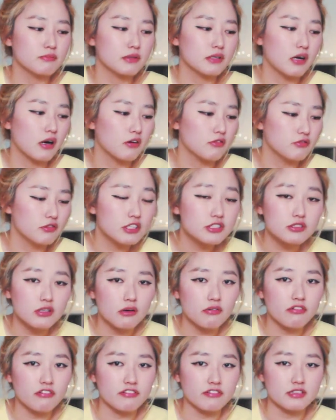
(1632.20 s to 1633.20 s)
become rich
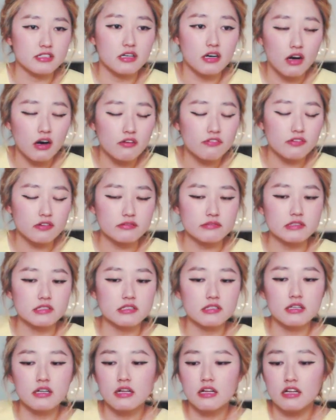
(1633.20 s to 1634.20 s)
off of
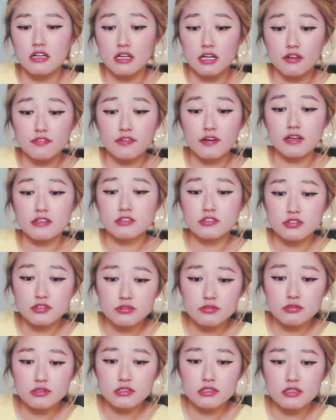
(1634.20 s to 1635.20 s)
it. If I do
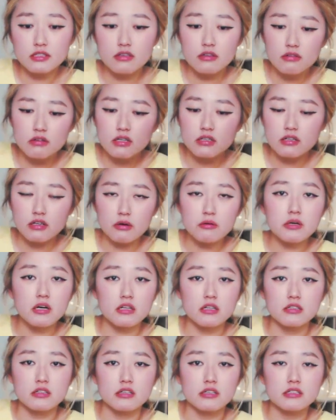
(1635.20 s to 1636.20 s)
win it, okay, that
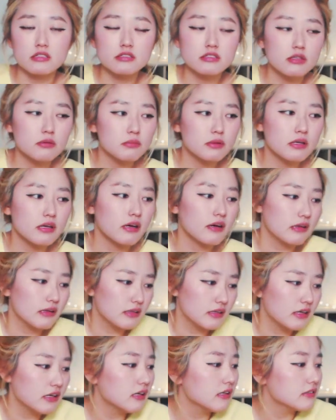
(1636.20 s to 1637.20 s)
would kind of nice. I mean,
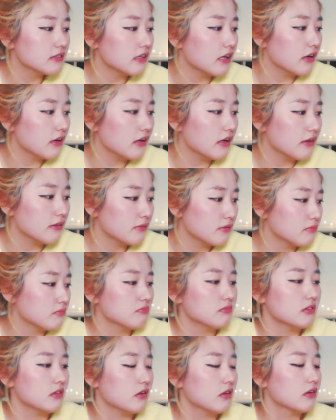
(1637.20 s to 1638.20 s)
I guess I
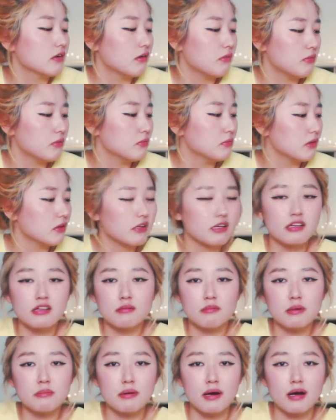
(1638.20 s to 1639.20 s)
a couple
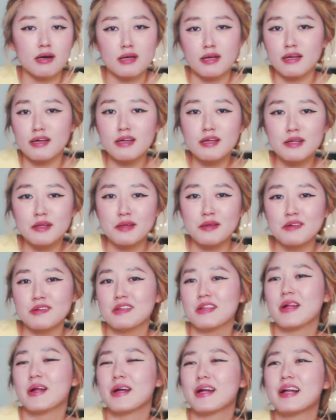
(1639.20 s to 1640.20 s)
million in my pocket,
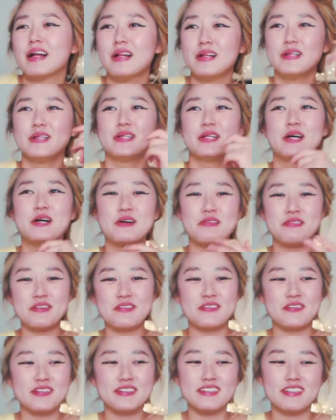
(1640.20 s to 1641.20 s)
like that would
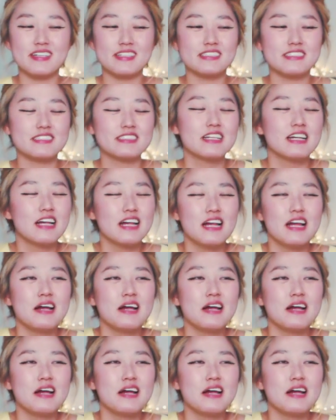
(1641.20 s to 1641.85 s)
be very nice.